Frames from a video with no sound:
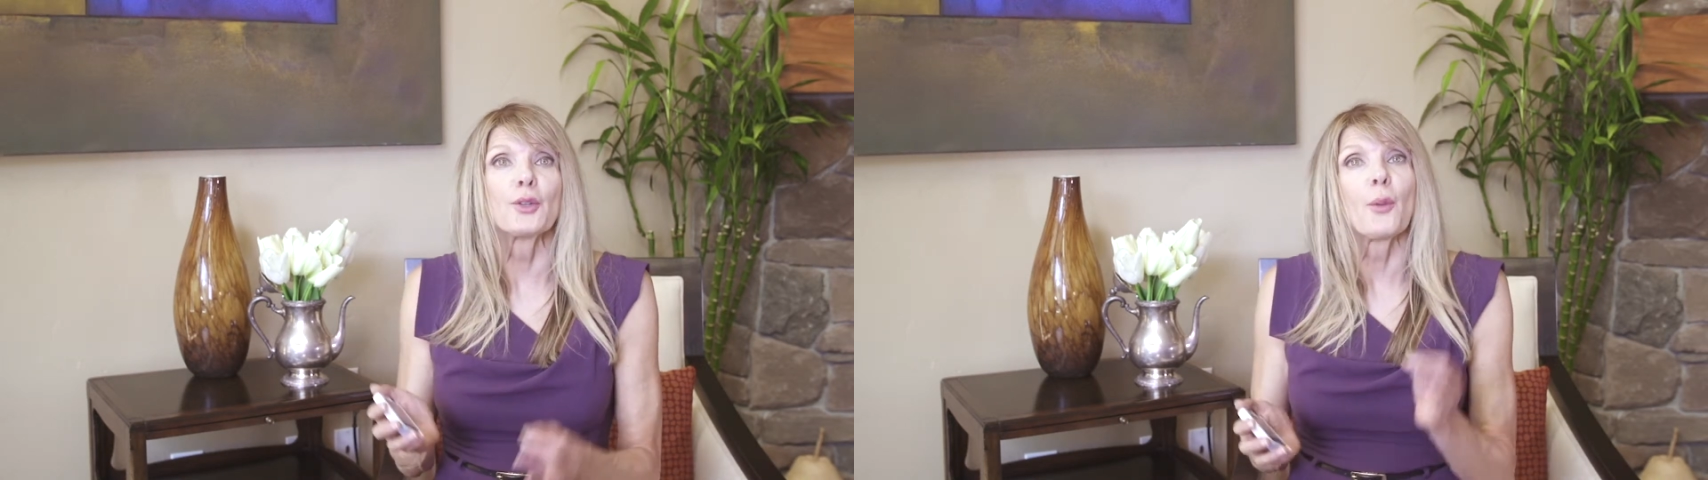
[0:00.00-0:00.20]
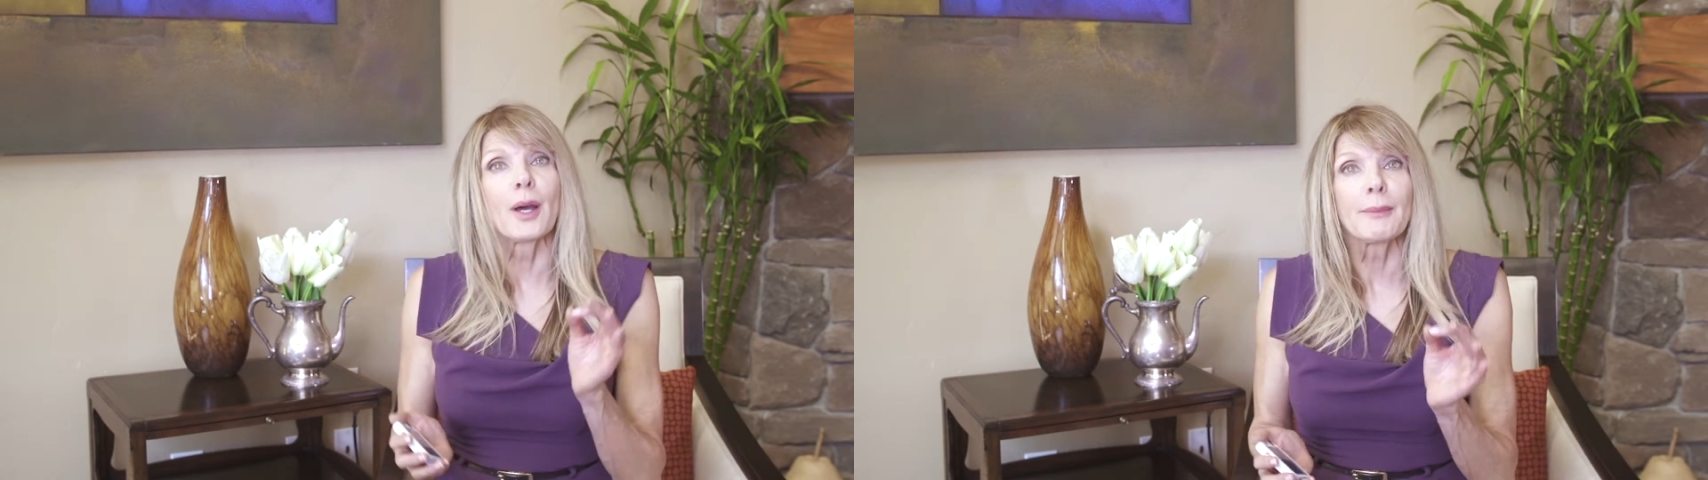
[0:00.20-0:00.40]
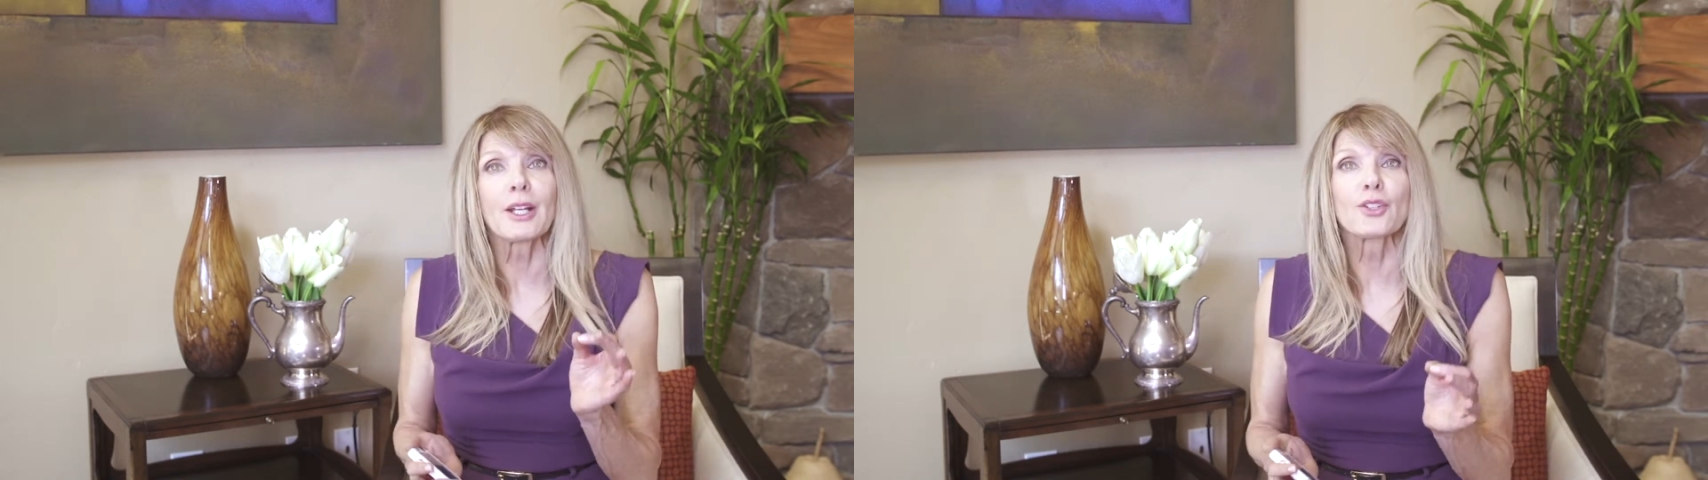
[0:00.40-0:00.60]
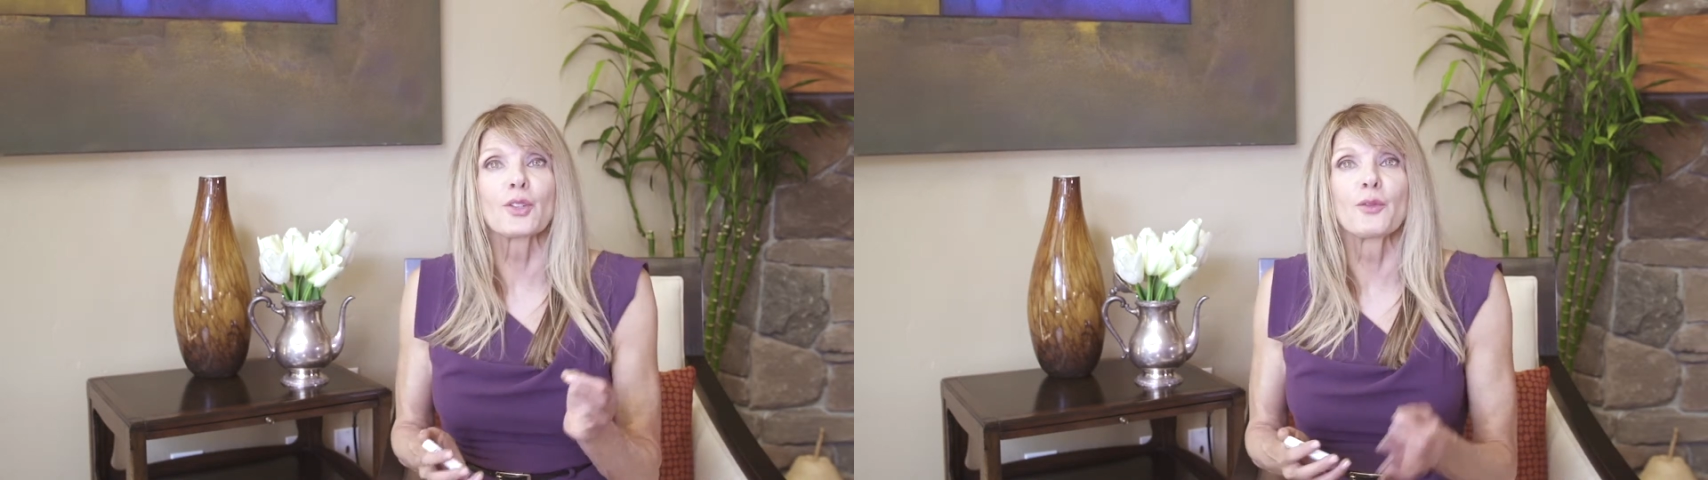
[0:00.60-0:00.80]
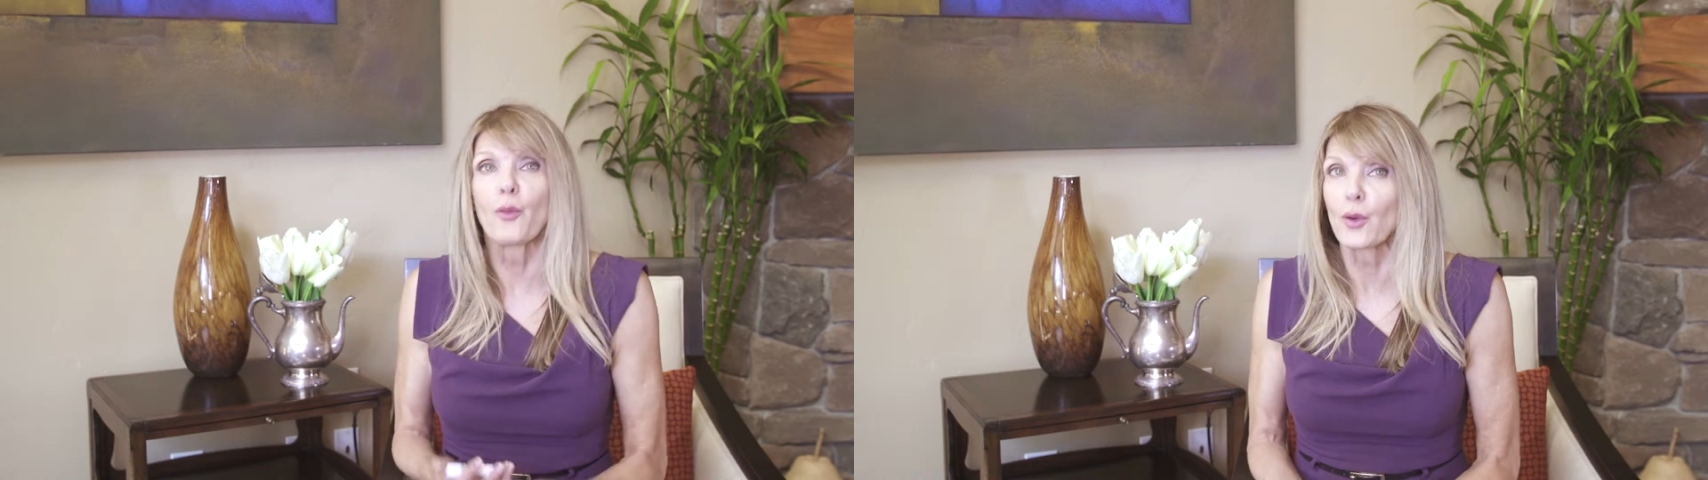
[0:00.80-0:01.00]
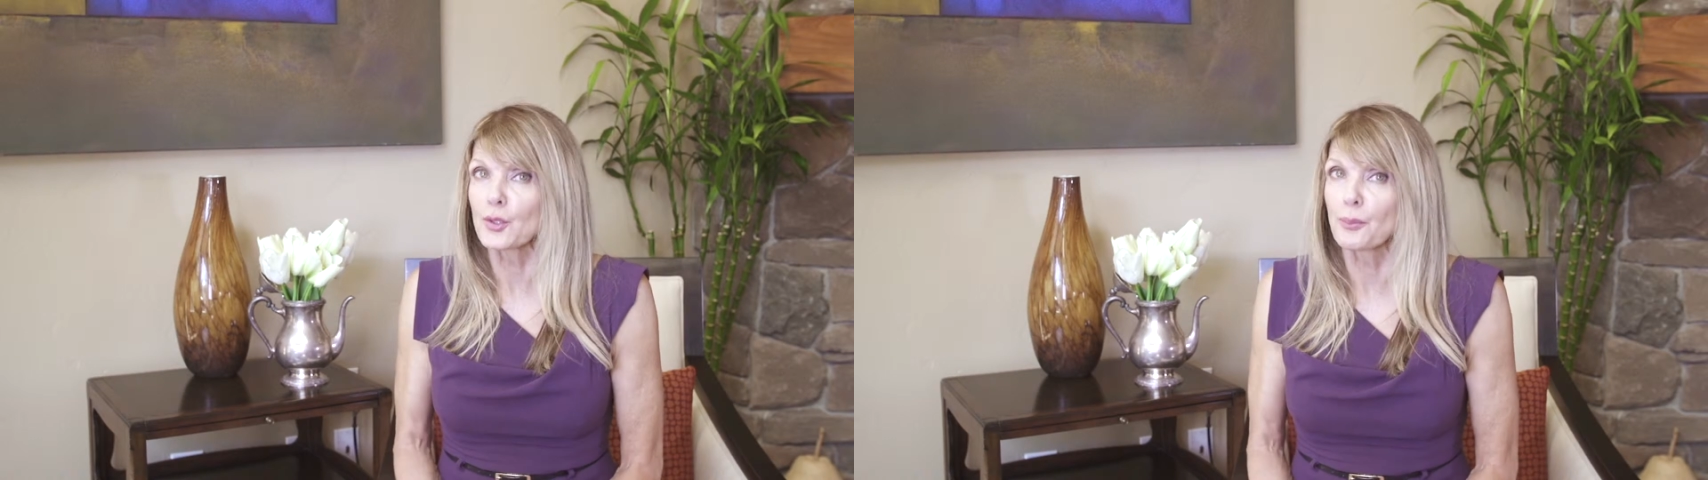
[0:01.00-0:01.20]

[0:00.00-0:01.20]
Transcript: you want to make sure the voice